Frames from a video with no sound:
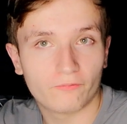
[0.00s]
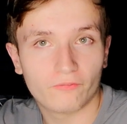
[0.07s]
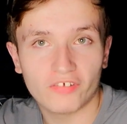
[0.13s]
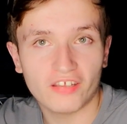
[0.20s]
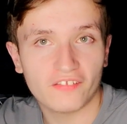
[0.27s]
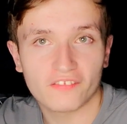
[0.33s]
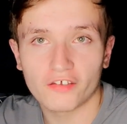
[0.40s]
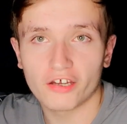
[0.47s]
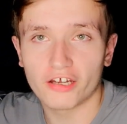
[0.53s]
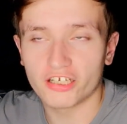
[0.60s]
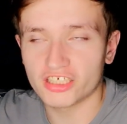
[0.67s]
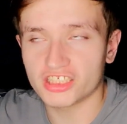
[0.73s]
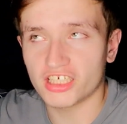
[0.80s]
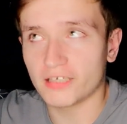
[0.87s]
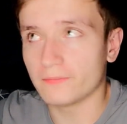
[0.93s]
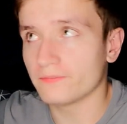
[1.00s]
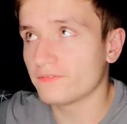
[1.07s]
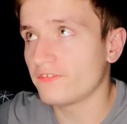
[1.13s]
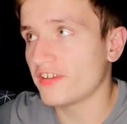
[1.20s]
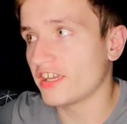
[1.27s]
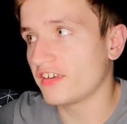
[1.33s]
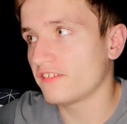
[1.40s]
research like
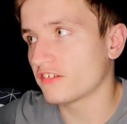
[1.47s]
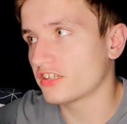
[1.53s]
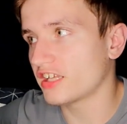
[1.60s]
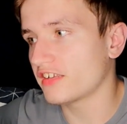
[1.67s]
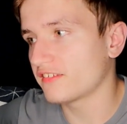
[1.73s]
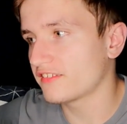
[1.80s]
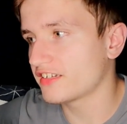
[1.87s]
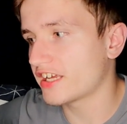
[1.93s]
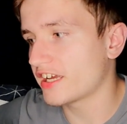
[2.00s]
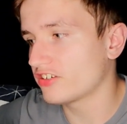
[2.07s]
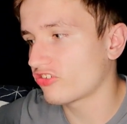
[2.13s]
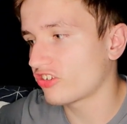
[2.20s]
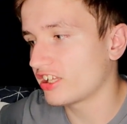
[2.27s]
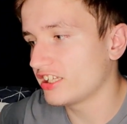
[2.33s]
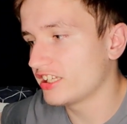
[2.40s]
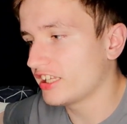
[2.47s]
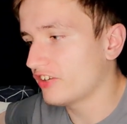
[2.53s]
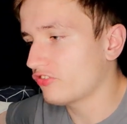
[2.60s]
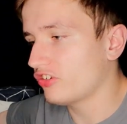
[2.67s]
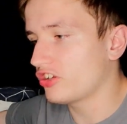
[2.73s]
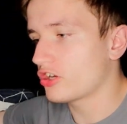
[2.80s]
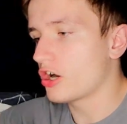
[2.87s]
things on the internet and just like
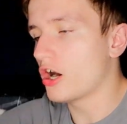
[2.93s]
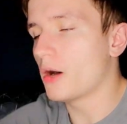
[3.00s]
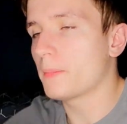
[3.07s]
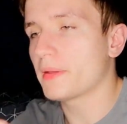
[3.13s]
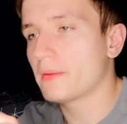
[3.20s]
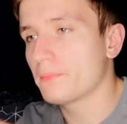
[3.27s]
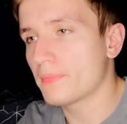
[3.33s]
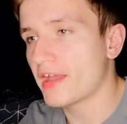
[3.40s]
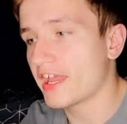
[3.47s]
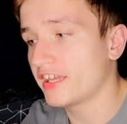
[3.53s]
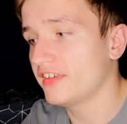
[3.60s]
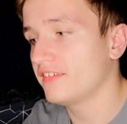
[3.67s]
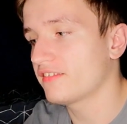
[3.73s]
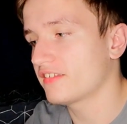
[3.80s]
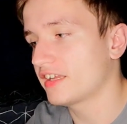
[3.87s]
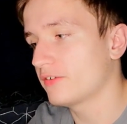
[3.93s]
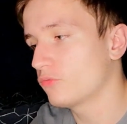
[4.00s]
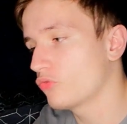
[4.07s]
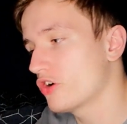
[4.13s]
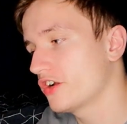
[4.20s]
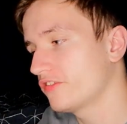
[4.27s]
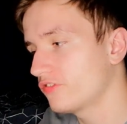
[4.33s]
literally copy and paste like
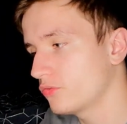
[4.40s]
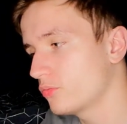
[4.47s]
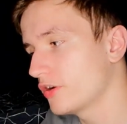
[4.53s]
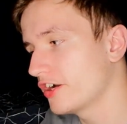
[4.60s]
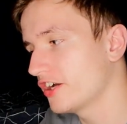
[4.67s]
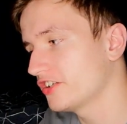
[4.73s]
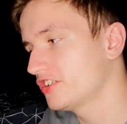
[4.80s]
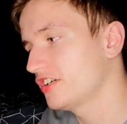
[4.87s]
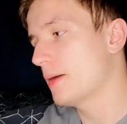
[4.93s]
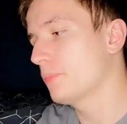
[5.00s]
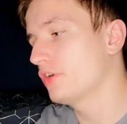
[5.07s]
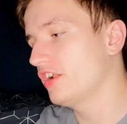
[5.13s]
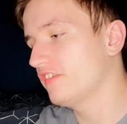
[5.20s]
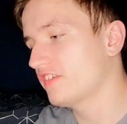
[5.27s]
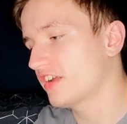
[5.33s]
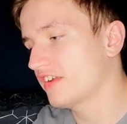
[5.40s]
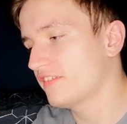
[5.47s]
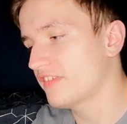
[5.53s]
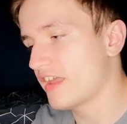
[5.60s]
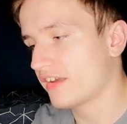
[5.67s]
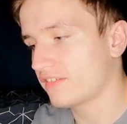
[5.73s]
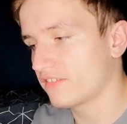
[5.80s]
word for word and put it into like a
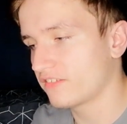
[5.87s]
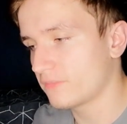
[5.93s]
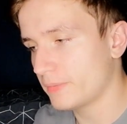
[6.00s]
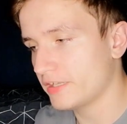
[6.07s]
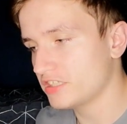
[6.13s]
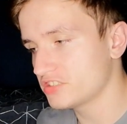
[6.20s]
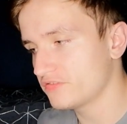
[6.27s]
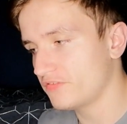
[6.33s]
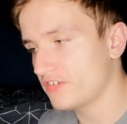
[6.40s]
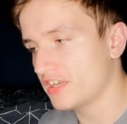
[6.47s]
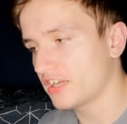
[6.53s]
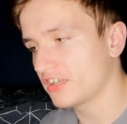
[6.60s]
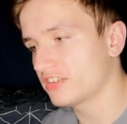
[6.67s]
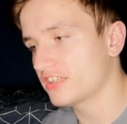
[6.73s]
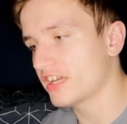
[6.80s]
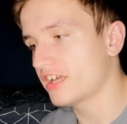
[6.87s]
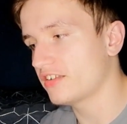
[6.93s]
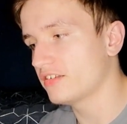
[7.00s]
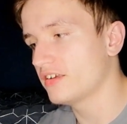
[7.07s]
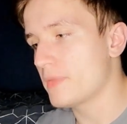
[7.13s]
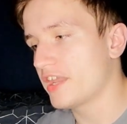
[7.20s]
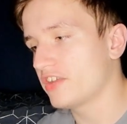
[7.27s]
text to speech thing and
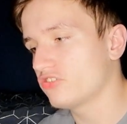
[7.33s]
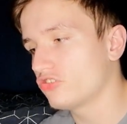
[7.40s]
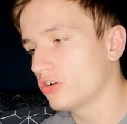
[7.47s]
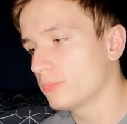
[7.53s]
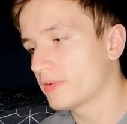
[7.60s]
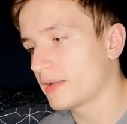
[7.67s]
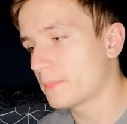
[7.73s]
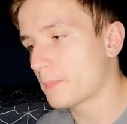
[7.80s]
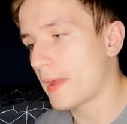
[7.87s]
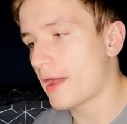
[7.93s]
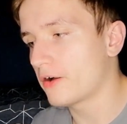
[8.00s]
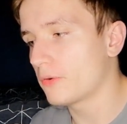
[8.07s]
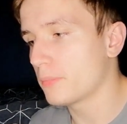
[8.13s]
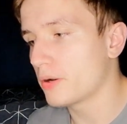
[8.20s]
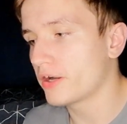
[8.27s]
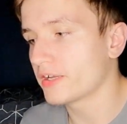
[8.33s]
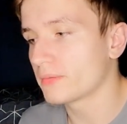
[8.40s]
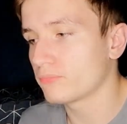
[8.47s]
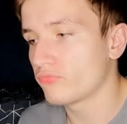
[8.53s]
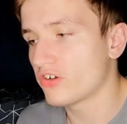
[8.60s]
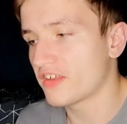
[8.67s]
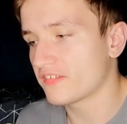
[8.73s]
then make a dumb like
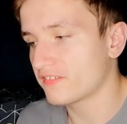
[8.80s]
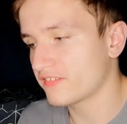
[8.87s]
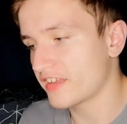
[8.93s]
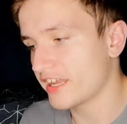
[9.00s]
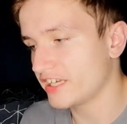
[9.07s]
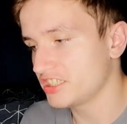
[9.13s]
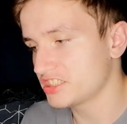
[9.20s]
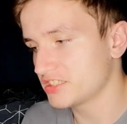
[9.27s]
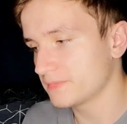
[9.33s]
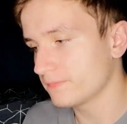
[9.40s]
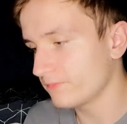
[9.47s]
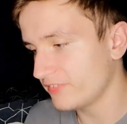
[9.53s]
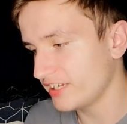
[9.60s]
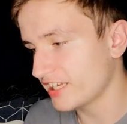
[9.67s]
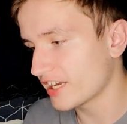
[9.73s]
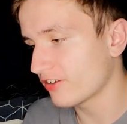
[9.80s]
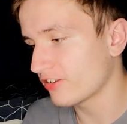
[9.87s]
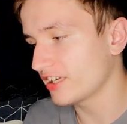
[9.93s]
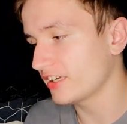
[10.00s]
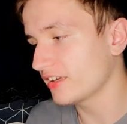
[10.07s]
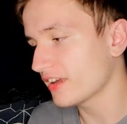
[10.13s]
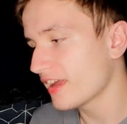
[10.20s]
PowerPoint presentation video.
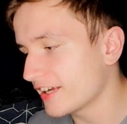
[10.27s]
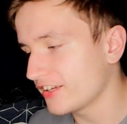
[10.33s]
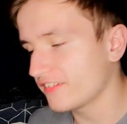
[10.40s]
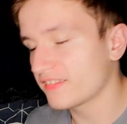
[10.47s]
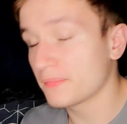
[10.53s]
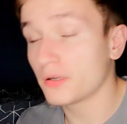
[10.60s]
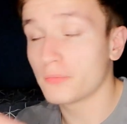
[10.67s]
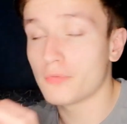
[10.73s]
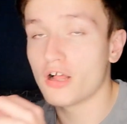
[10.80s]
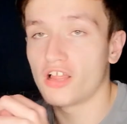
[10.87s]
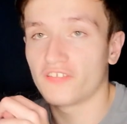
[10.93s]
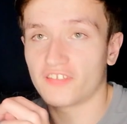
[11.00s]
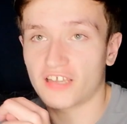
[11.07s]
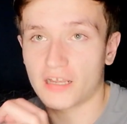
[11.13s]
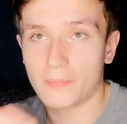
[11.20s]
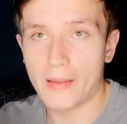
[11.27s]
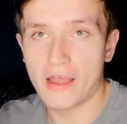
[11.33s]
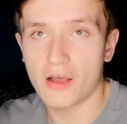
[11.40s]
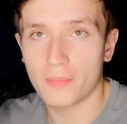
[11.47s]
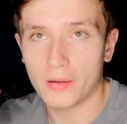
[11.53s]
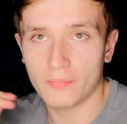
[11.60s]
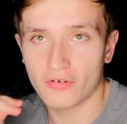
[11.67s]
Like I used to put more into like a
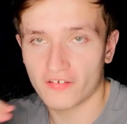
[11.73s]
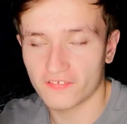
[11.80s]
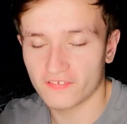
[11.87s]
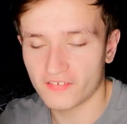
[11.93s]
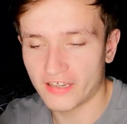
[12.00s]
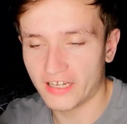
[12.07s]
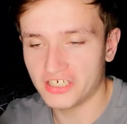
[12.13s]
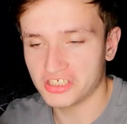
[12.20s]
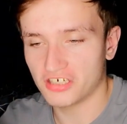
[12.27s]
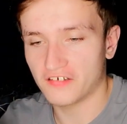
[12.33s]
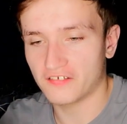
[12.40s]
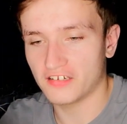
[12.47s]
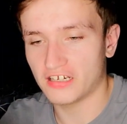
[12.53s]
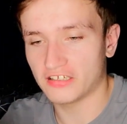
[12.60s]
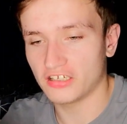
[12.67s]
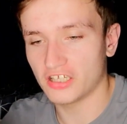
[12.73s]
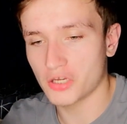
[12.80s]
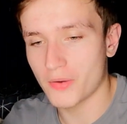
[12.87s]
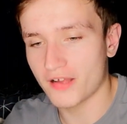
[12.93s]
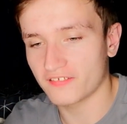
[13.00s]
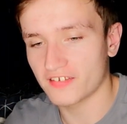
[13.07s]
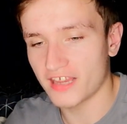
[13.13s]
PowerPoint presentation because I didn't know
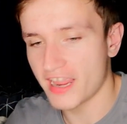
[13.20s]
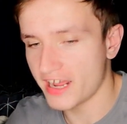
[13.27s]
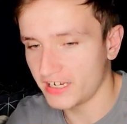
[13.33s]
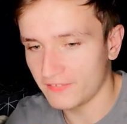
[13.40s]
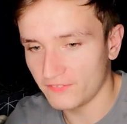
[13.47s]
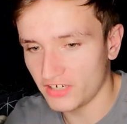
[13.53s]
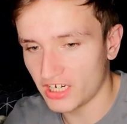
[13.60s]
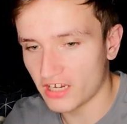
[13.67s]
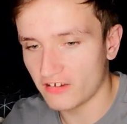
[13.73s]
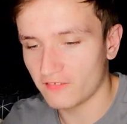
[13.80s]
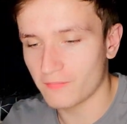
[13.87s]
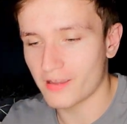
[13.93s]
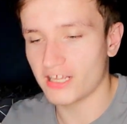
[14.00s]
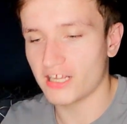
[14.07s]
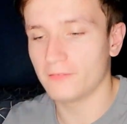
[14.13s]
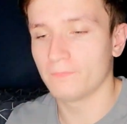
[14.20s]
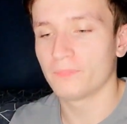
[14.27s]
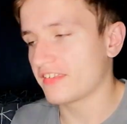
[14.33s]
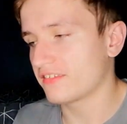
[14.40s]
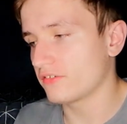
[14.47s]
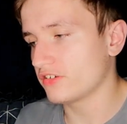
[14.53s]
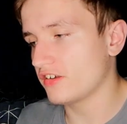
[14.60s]
how to like, edit videos back then,
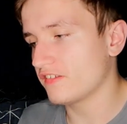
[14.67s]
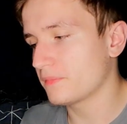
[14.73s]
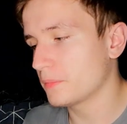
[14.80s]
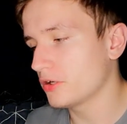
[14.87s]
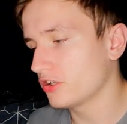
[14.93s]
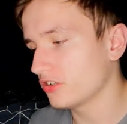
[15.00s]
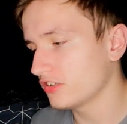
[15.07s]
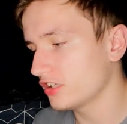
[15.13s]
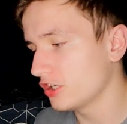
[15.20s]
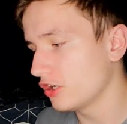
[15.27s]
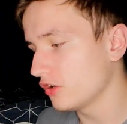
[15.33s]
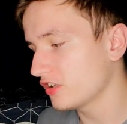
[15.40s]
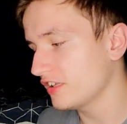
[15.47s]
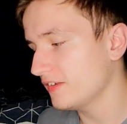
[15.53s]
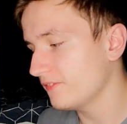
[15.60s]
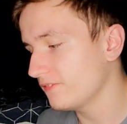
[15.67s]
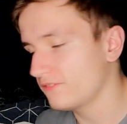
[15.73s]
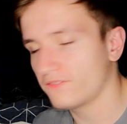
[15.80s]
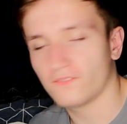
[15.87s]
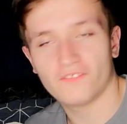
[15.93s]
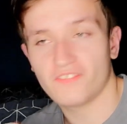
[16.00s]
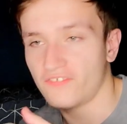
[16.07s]
and so I used to put all the
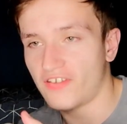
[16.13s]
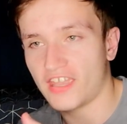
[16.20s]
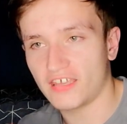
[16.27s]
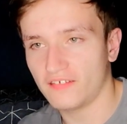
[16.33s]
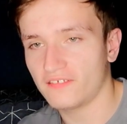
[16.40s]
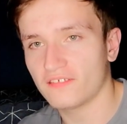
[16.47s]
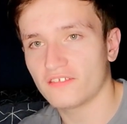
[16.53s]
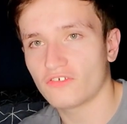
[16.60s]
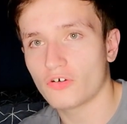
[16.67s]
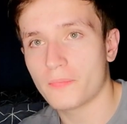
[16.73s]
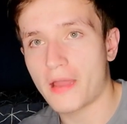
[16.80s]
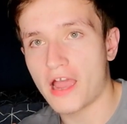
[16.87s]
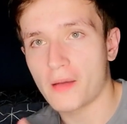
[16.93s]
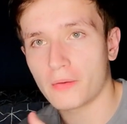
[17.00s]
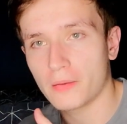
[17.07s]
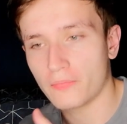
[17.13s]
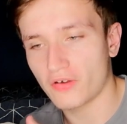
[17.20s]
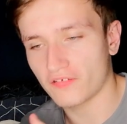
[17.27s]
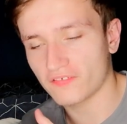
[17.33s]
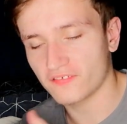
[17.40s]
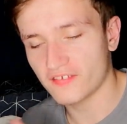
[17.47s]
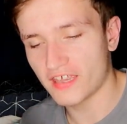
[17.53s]
things into a PowerPoint
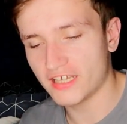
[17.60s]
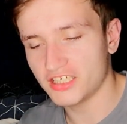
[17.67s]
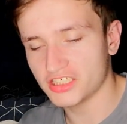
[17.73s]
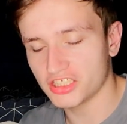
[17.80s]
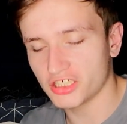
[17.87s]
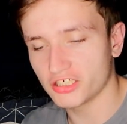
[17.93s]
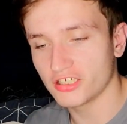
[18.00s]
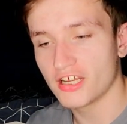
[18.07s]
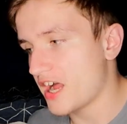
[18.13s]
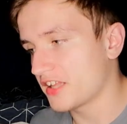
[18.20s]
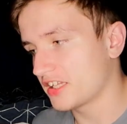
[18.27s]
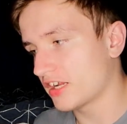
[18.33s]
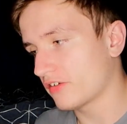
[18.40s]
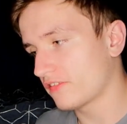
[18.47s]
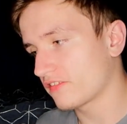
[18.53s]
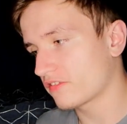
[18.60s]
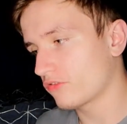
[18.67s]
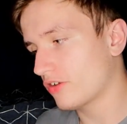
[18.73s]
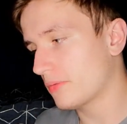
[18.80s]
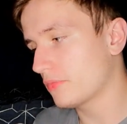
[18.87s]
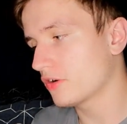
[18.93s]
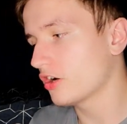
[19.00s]
presentation and then I would
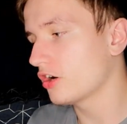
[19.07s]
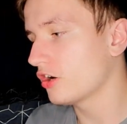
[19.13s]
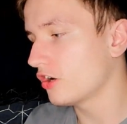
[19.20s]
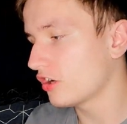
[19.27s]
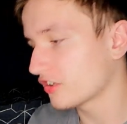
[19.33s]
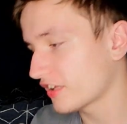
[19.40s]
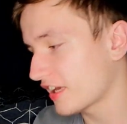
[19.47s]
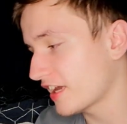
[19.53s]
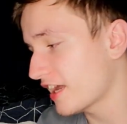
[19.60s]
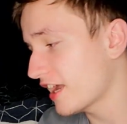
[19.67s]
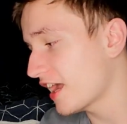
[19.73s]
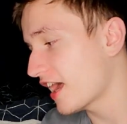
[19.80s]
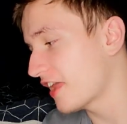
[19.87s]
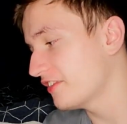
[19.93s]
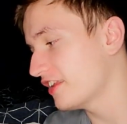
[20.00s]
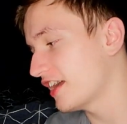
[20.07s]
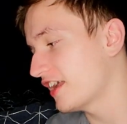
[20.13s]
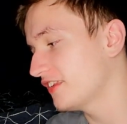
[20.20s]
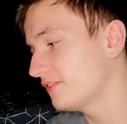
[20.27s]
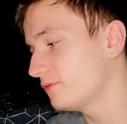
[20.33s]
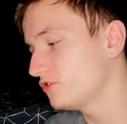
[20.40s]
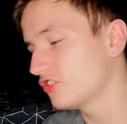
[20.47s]
screen record it and
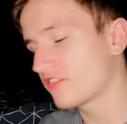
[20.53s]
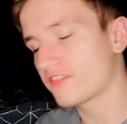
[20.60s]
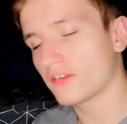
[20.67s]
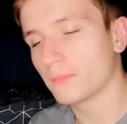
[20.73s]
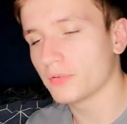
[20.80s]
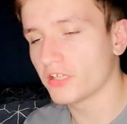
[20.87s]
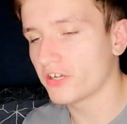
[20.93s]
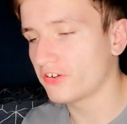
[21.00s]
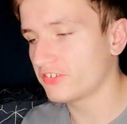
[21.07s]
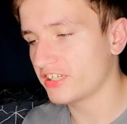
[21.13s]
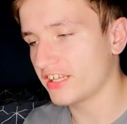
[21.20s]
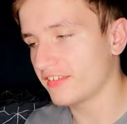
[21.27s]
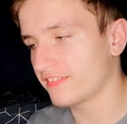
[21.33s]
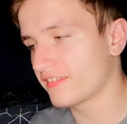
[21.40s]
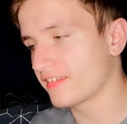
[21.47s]
then just upload it.